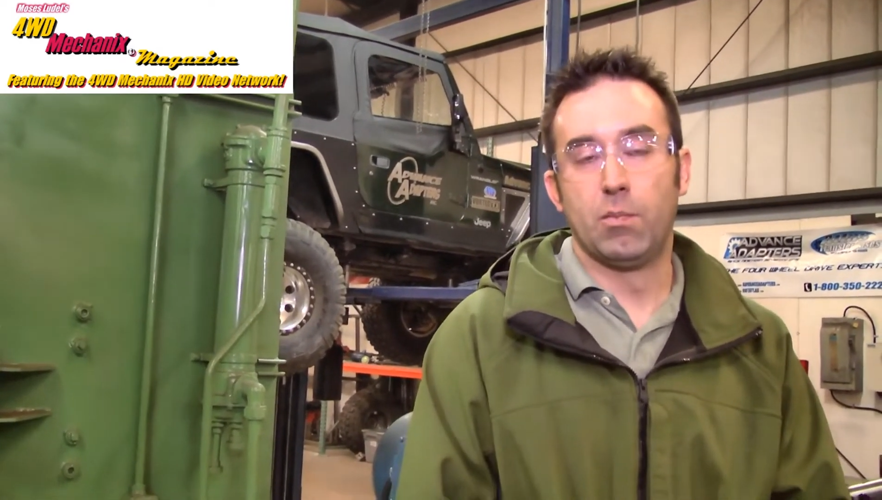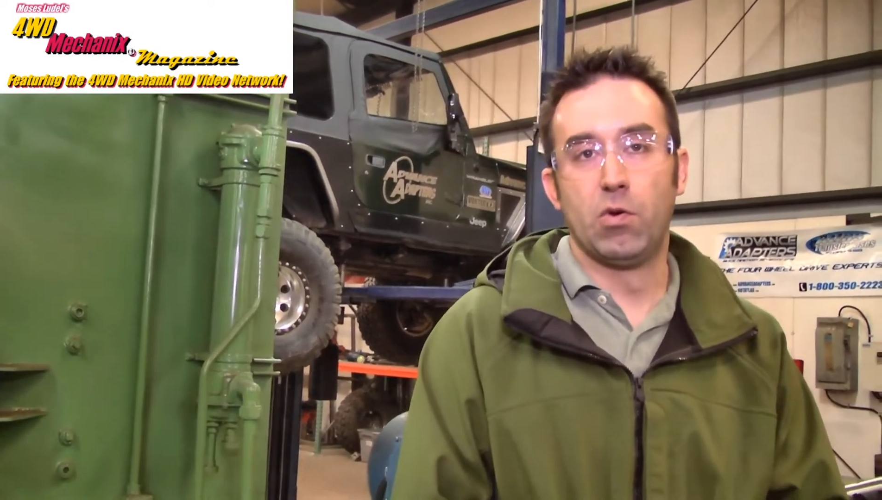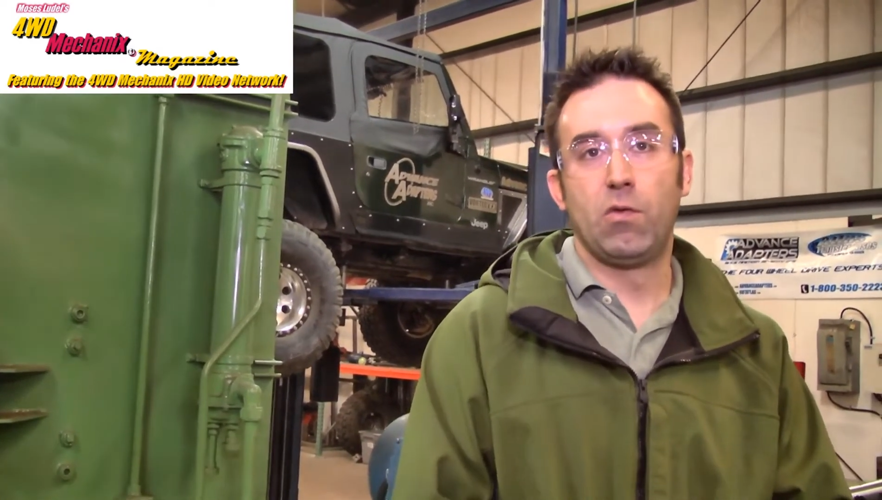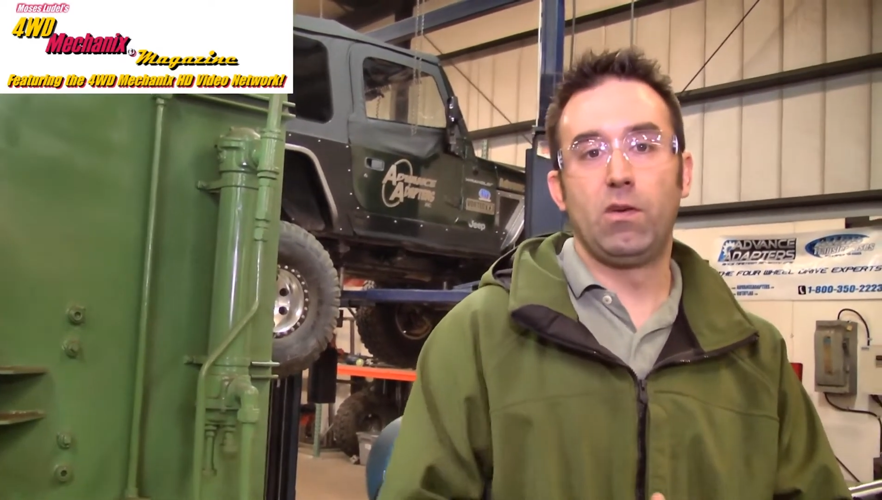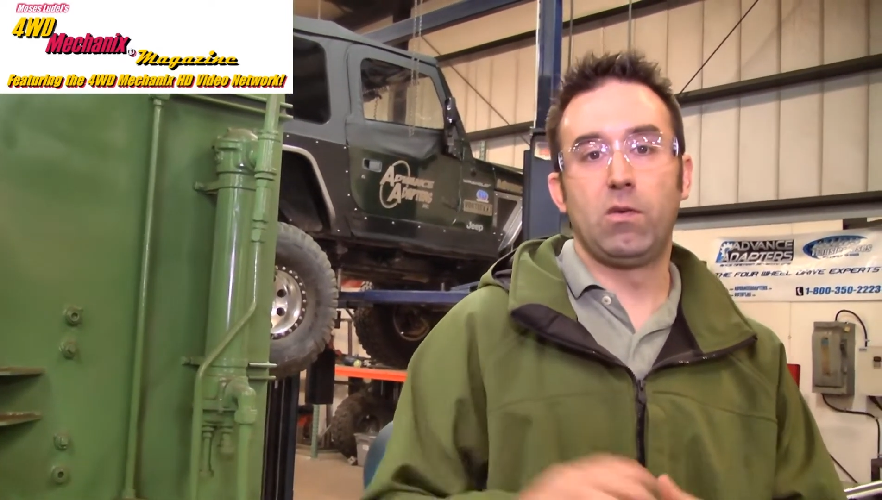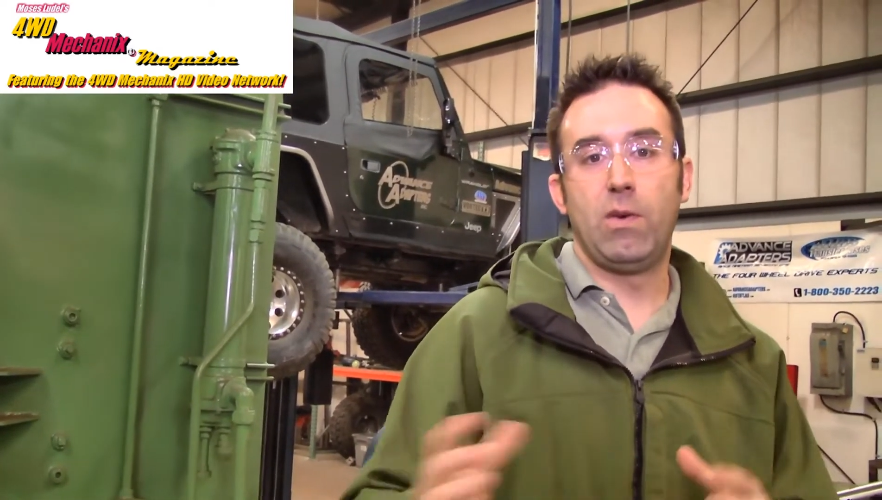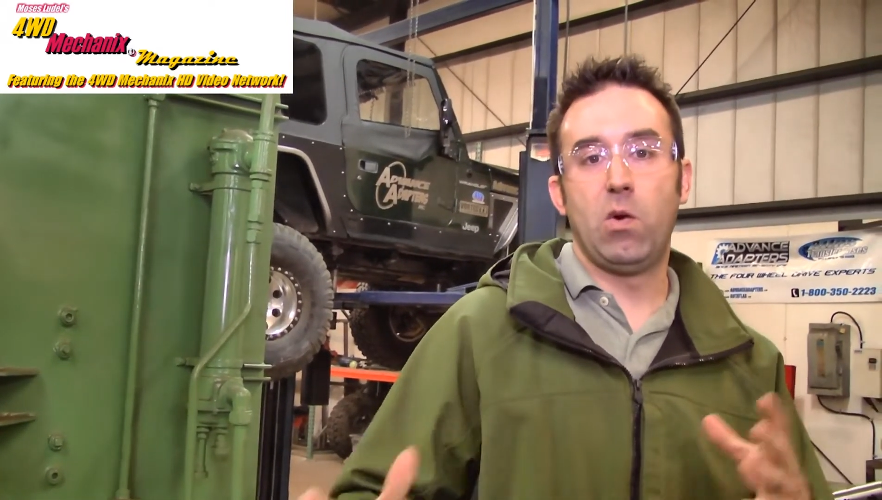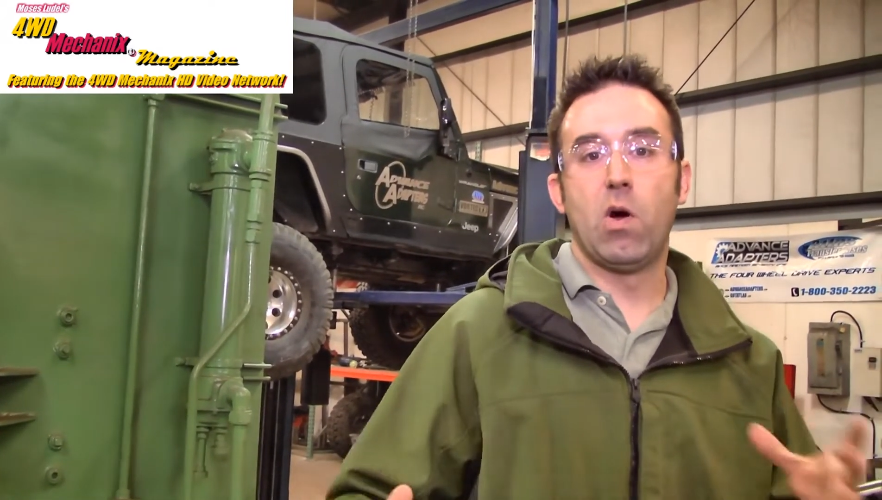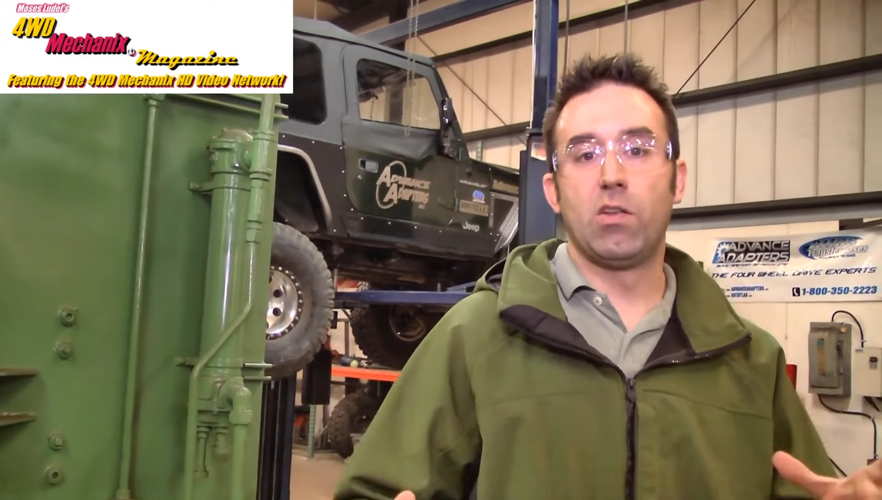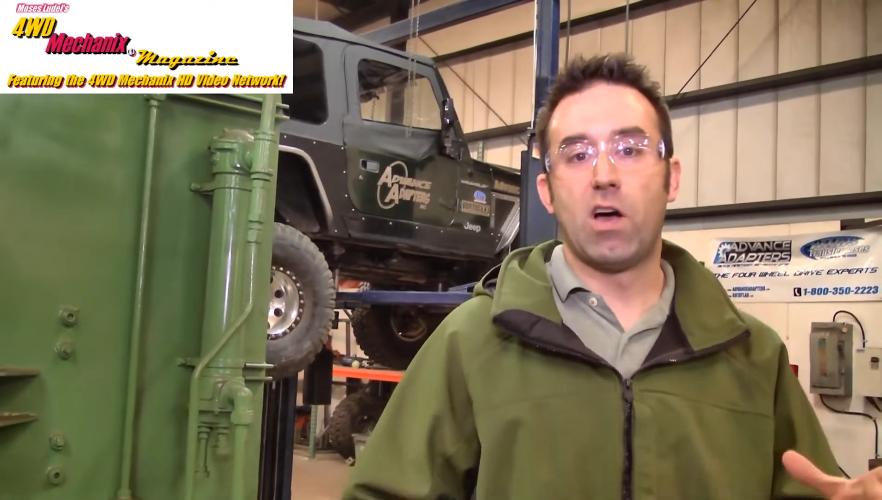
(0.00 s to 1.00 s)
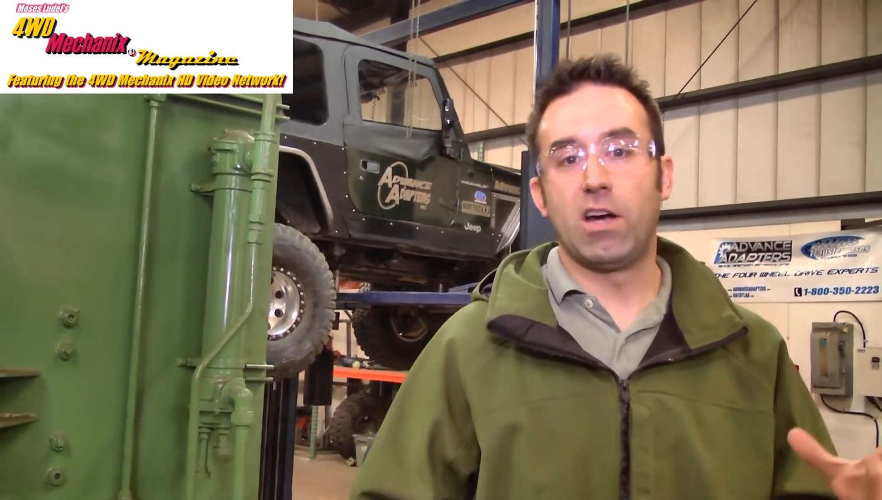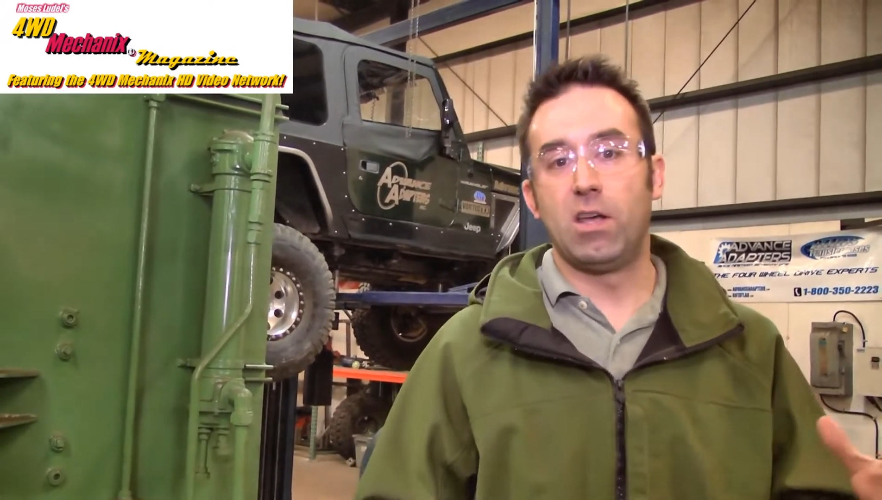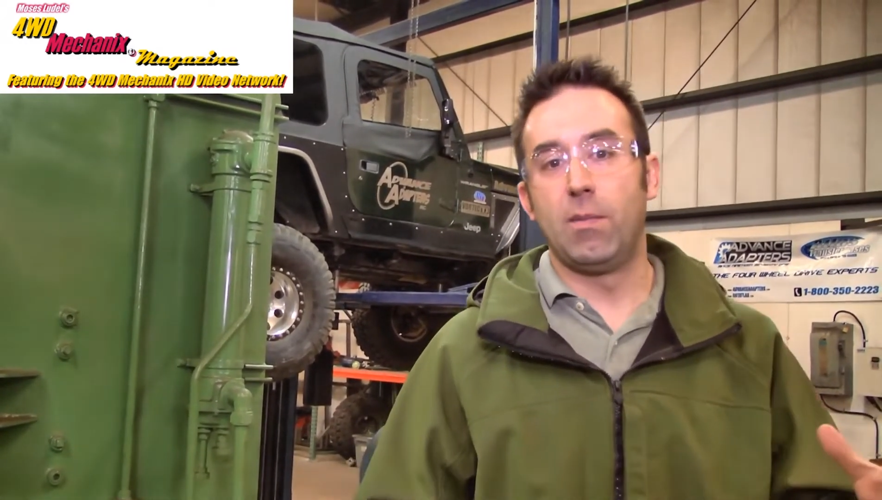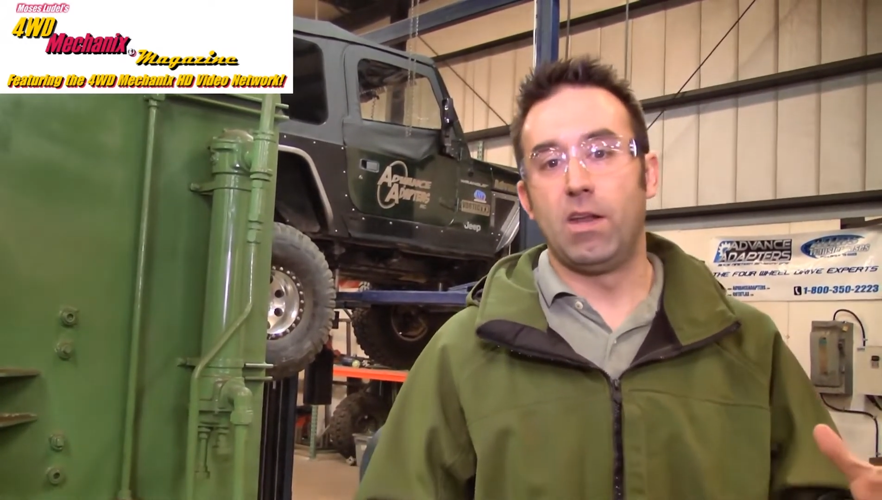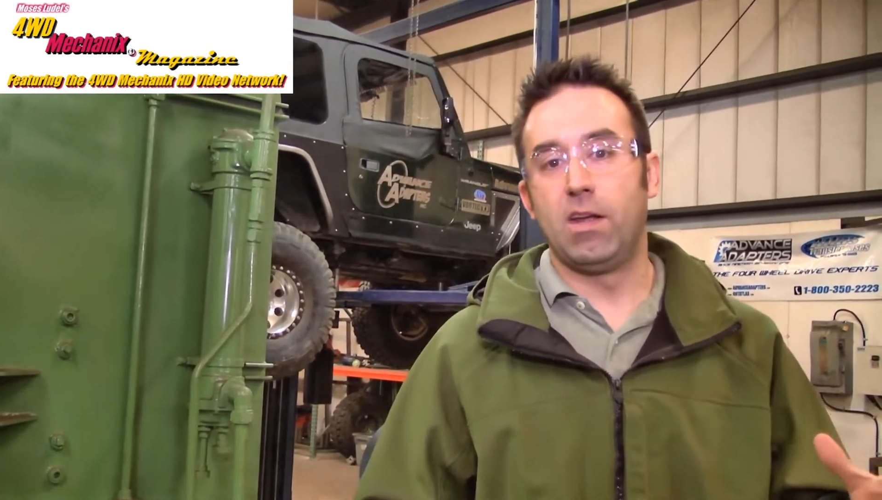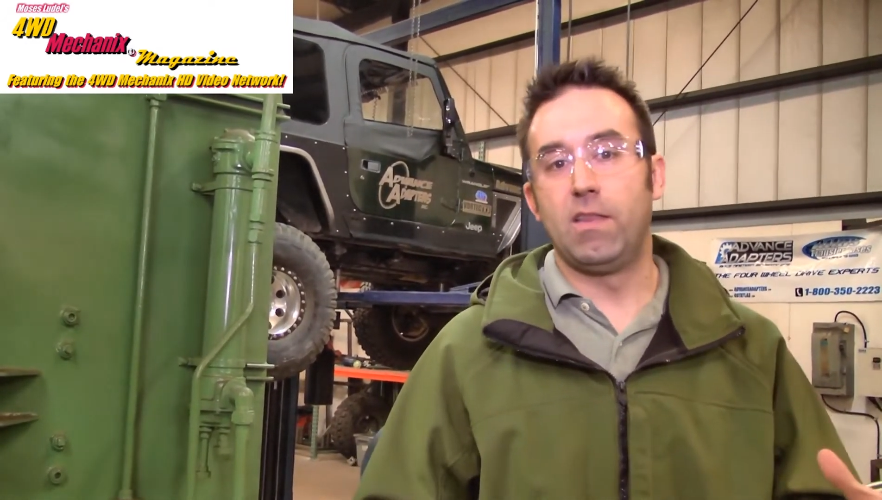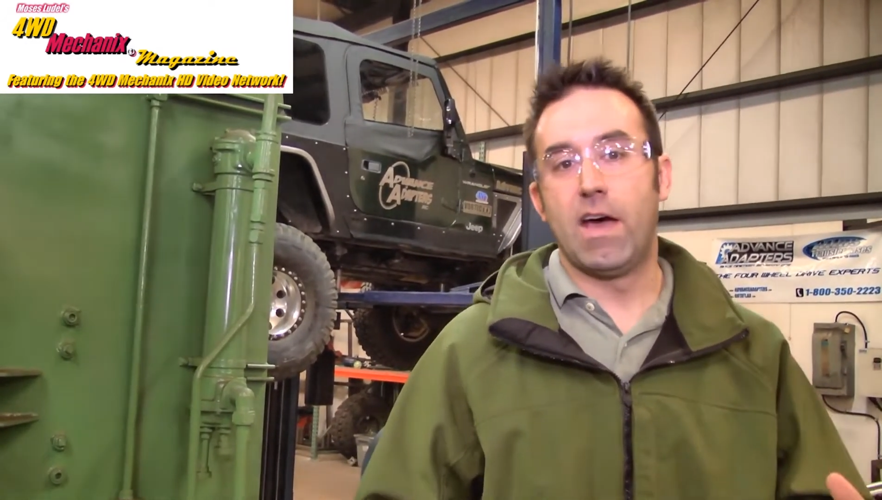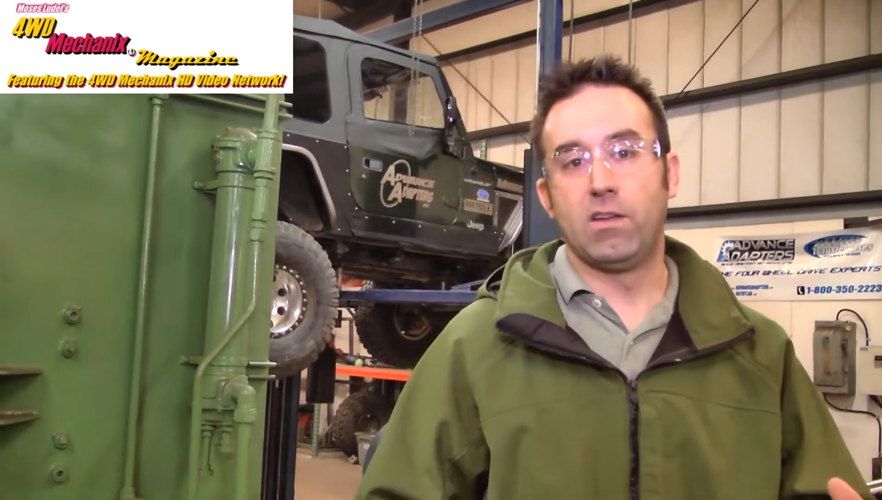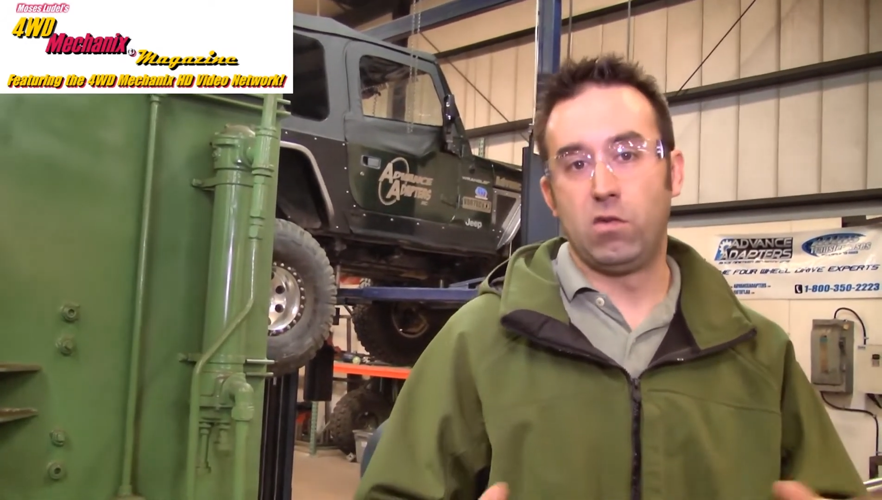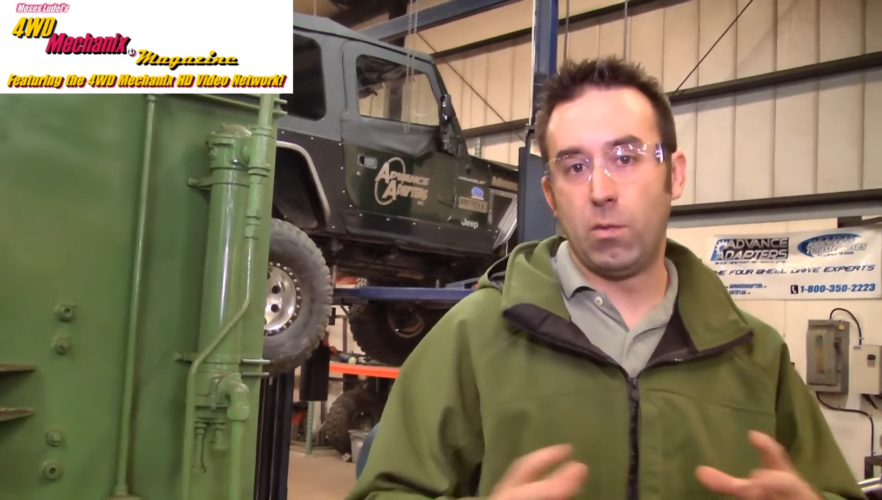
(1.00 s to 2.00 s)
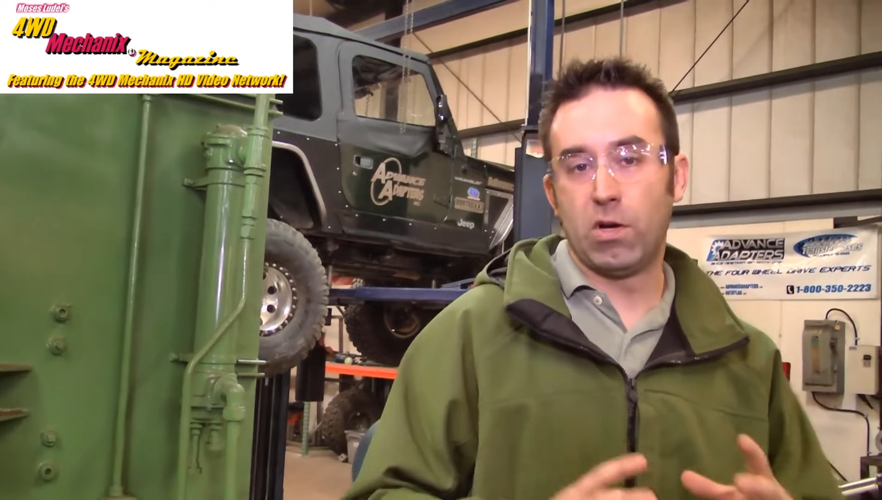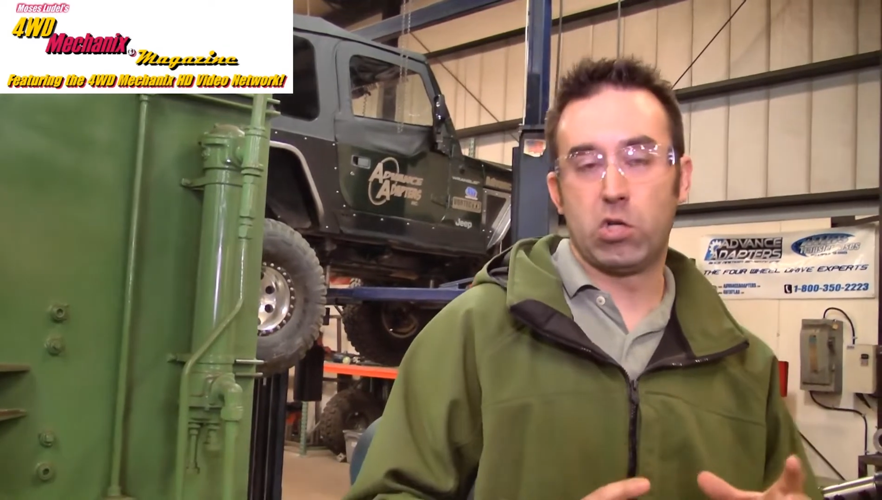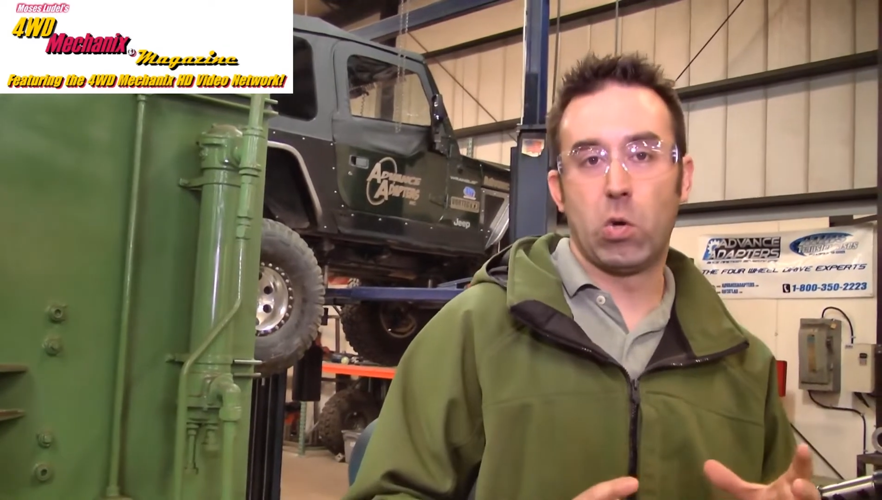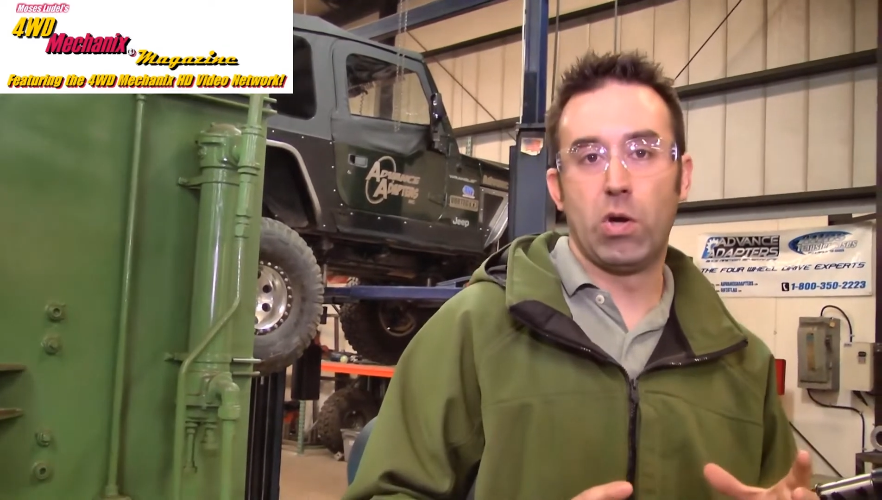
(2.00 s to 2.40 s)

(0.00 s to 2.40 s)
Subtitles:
proving to be well documented that too much